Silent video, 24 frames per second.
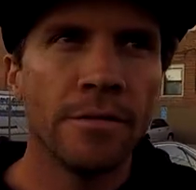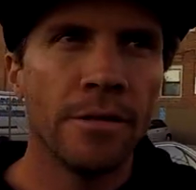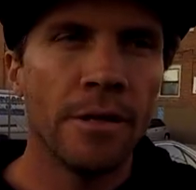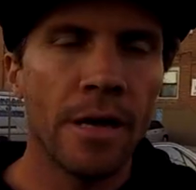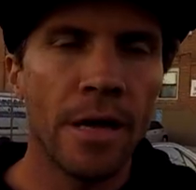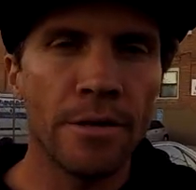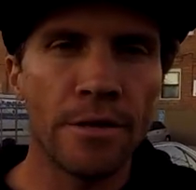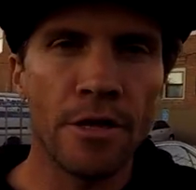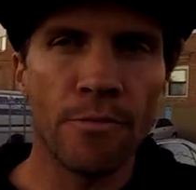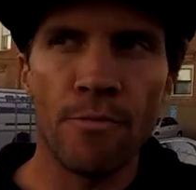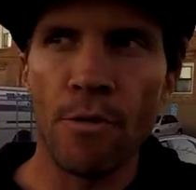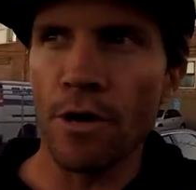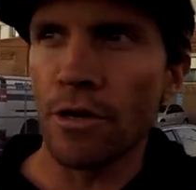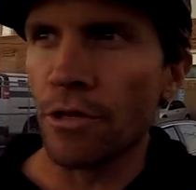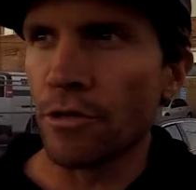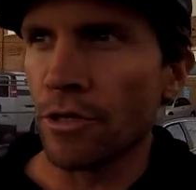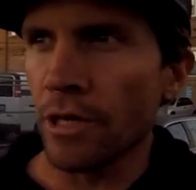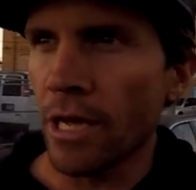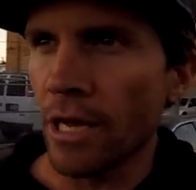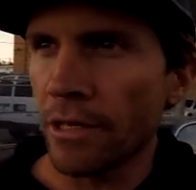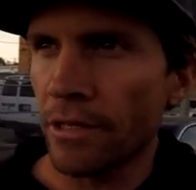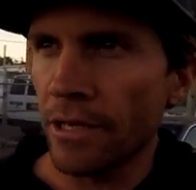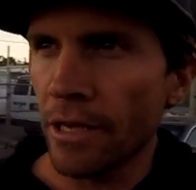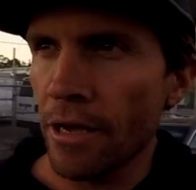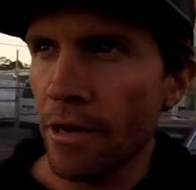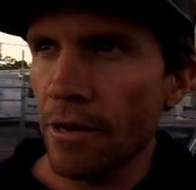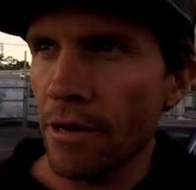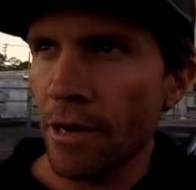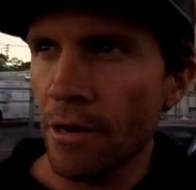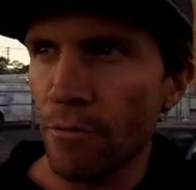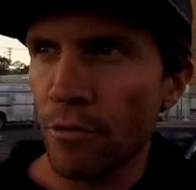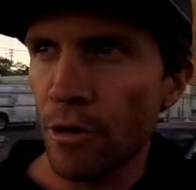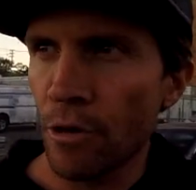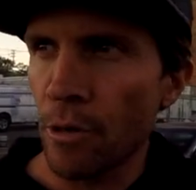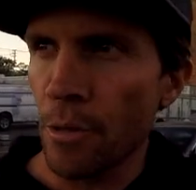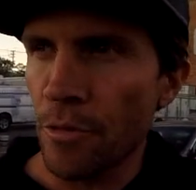I just parked in Chinatown
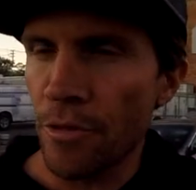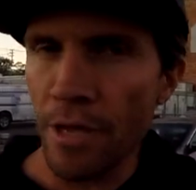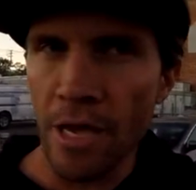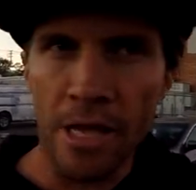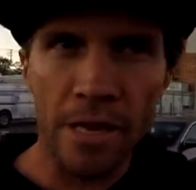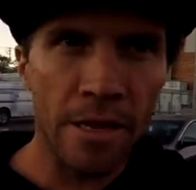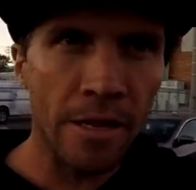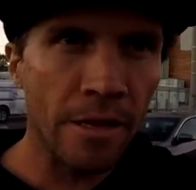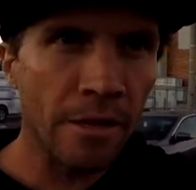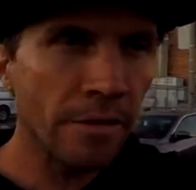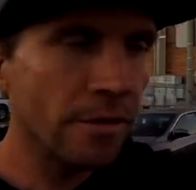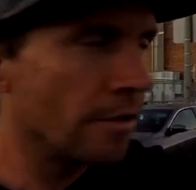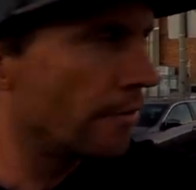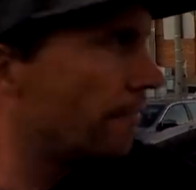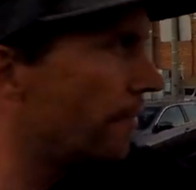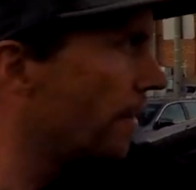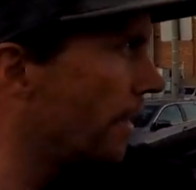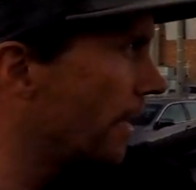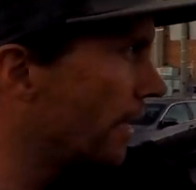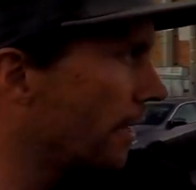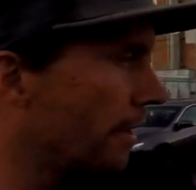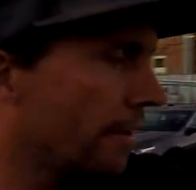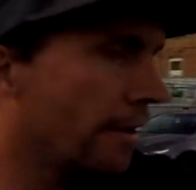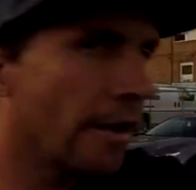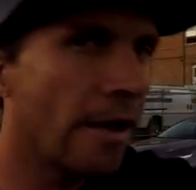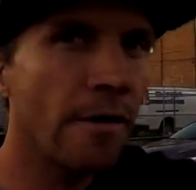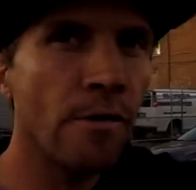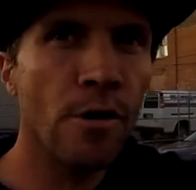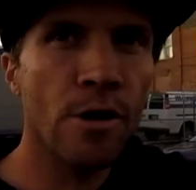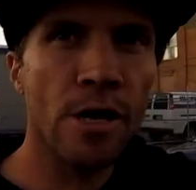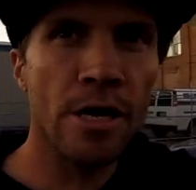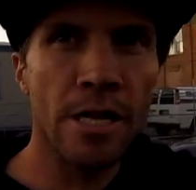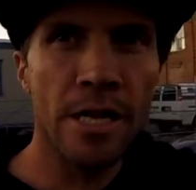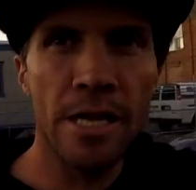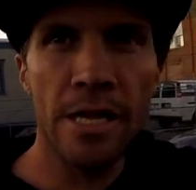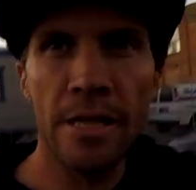and we're going skating. Find out what
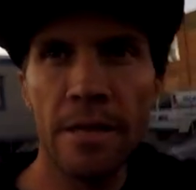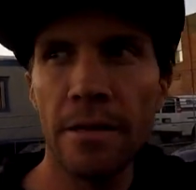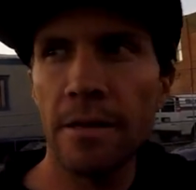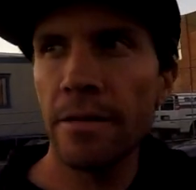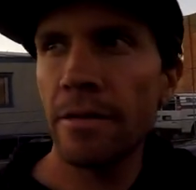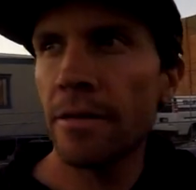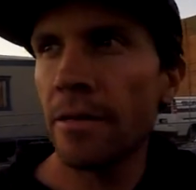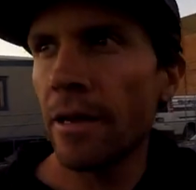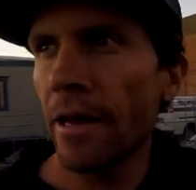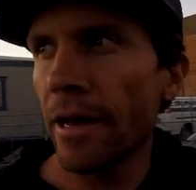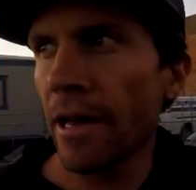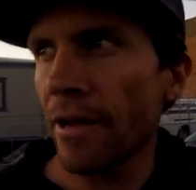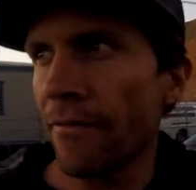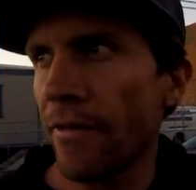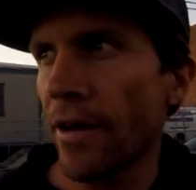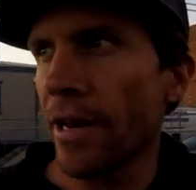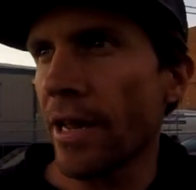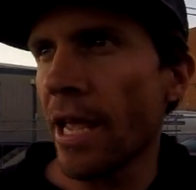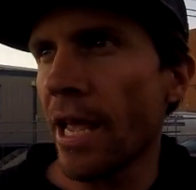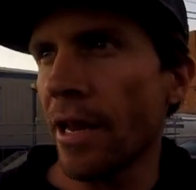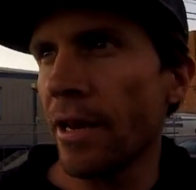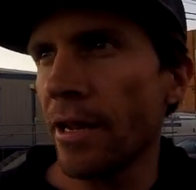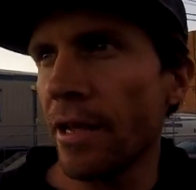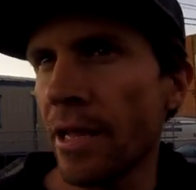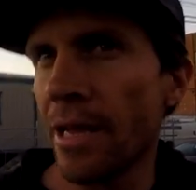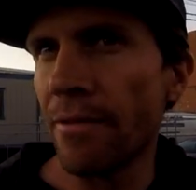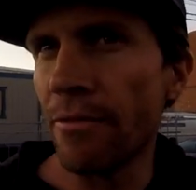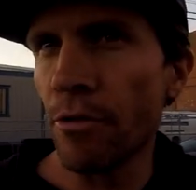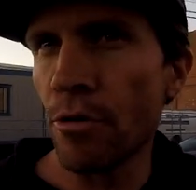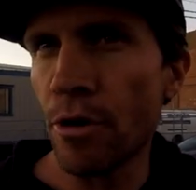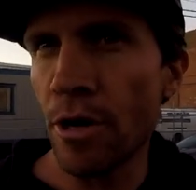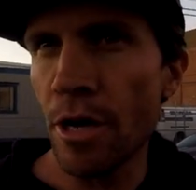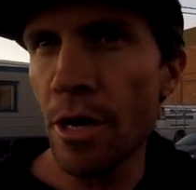we're going to eat. I got to find Andy and everyone